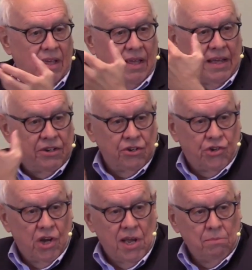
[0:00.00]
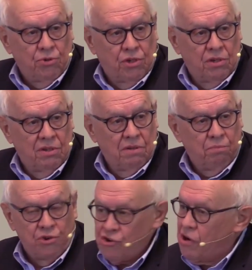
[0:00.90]
and to James,
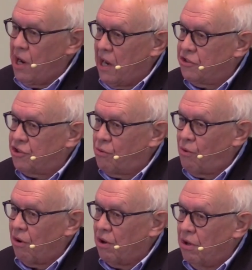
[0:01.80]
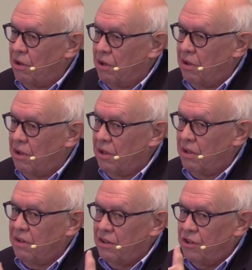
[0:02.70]
put your hands to work.
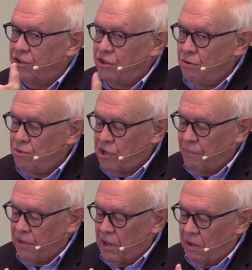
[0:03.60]
Do something